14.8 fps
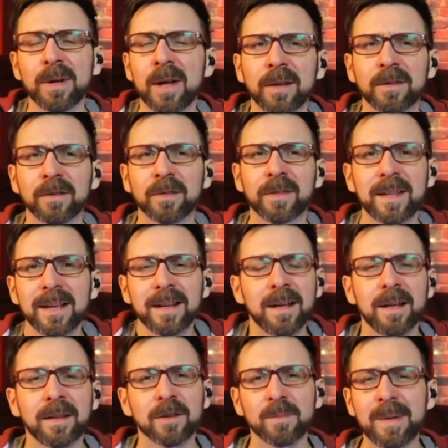
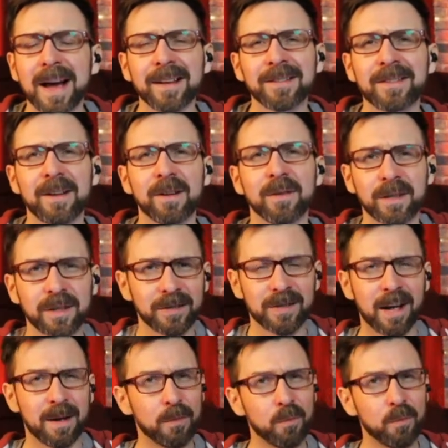their mask down, because I'm